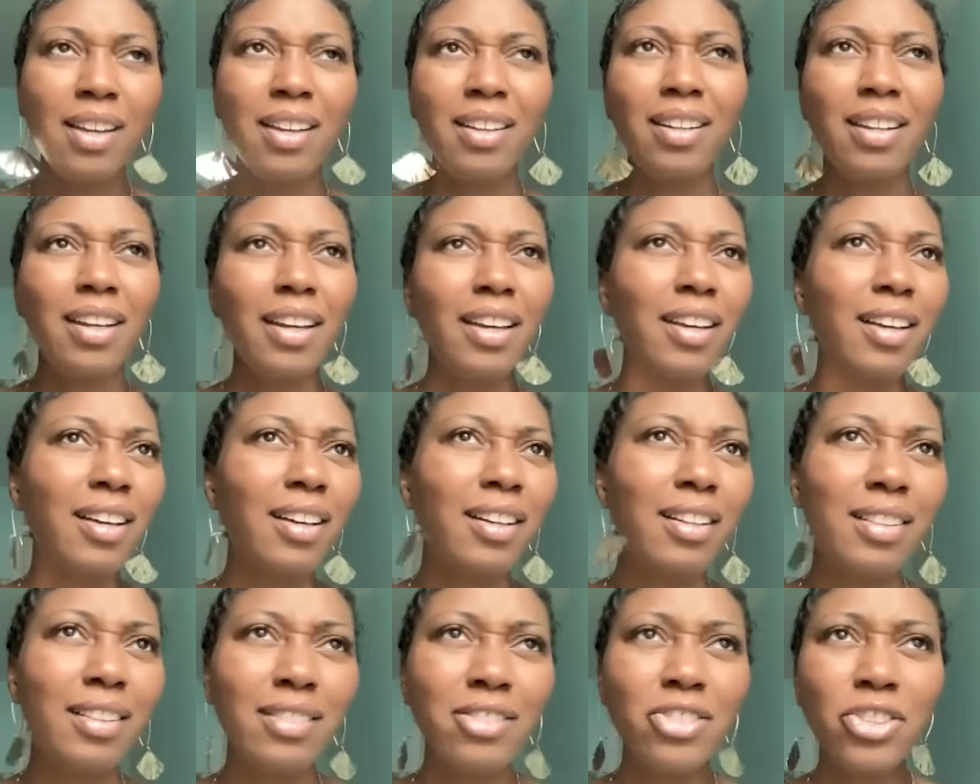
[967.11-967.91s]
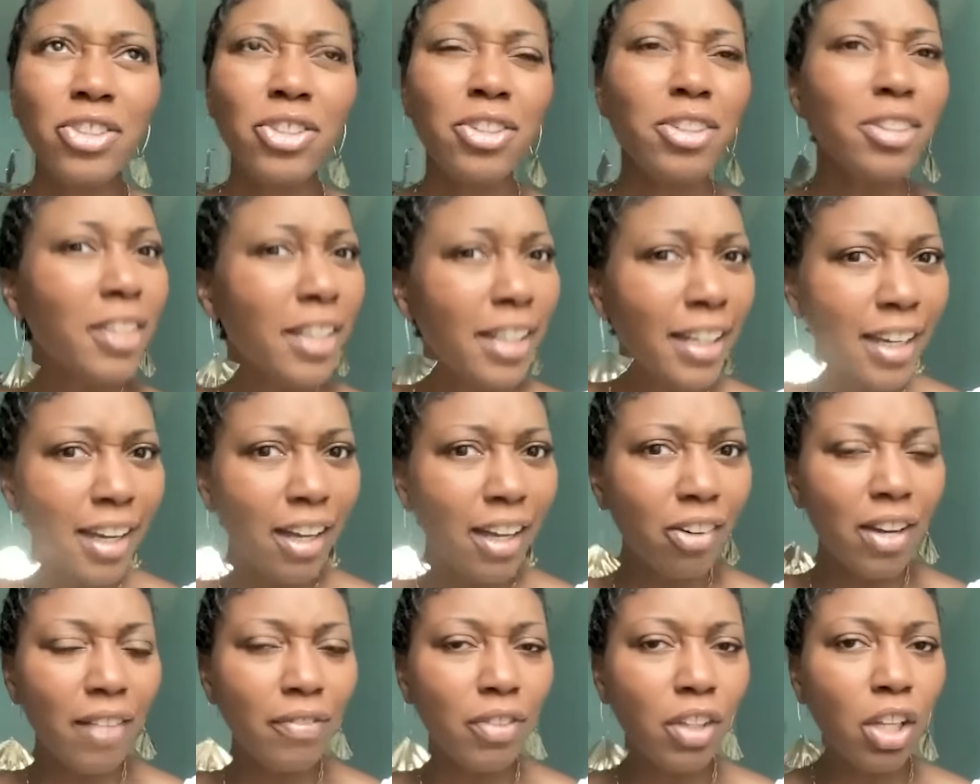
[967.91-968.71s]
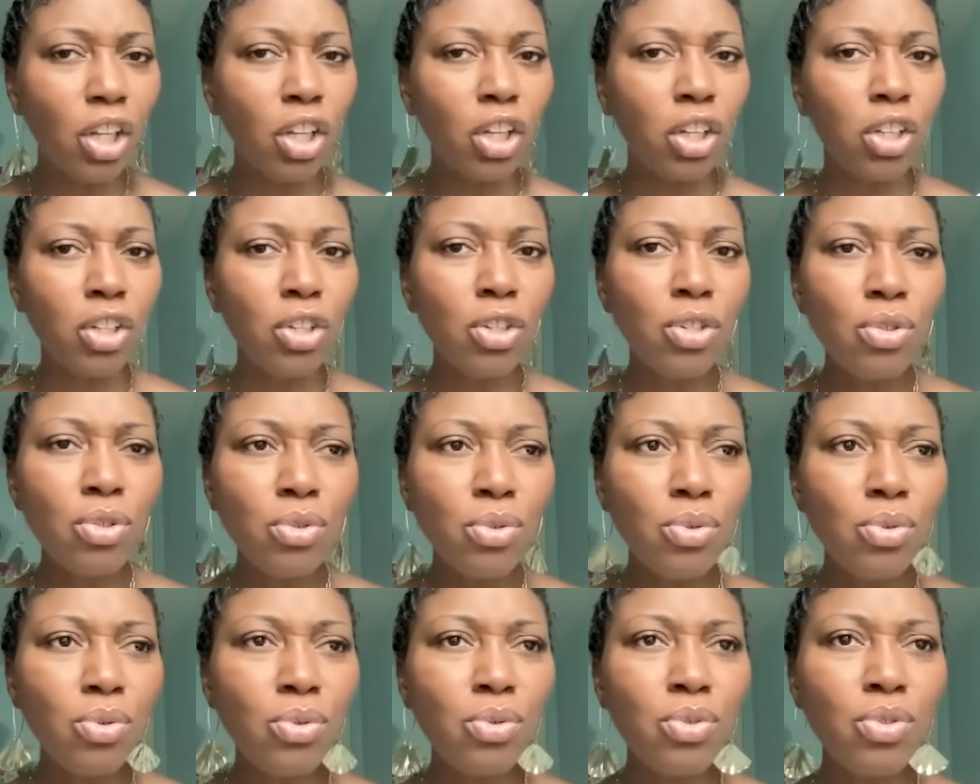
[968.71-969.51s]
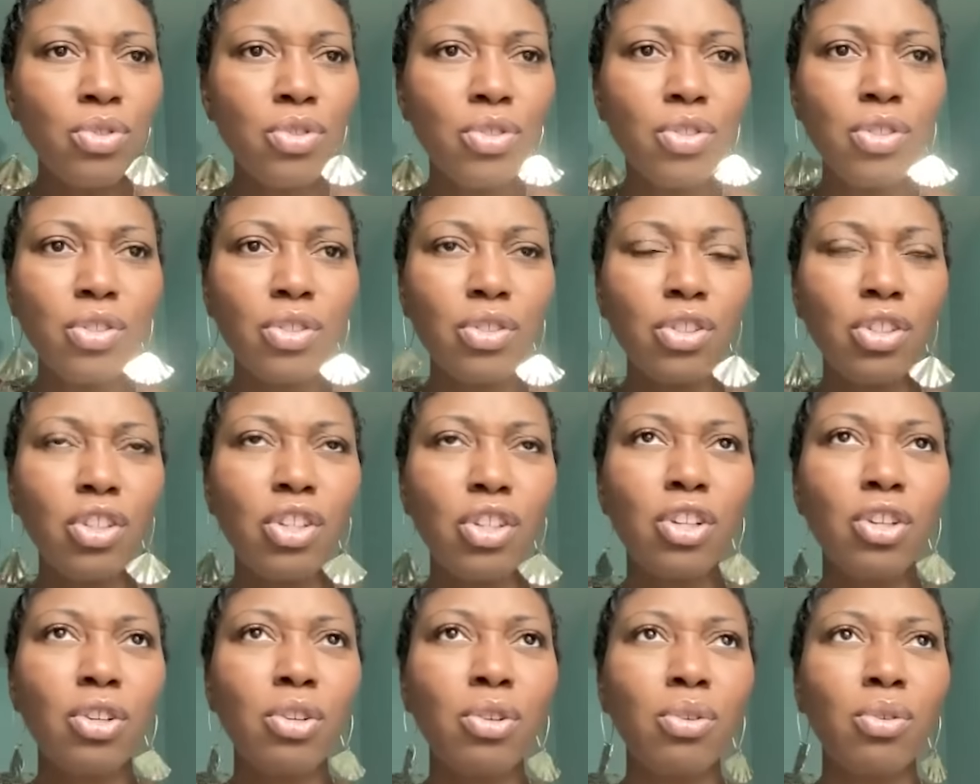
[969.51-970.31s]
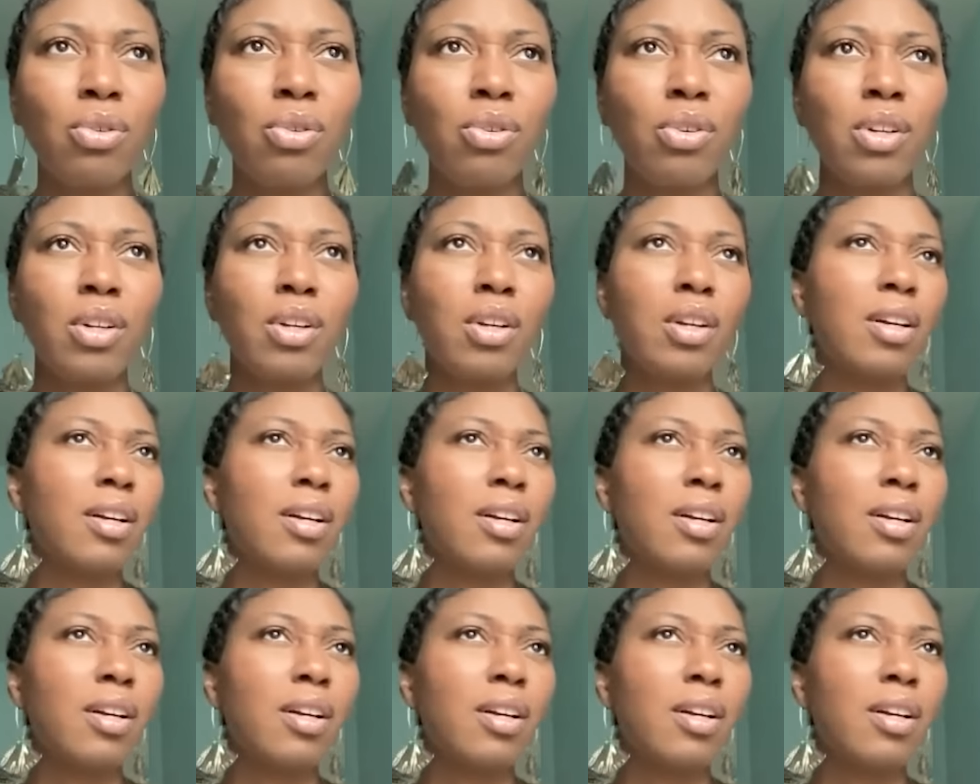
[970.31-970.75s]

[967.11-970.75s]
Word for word: Like, surely I don't have to lose, you know,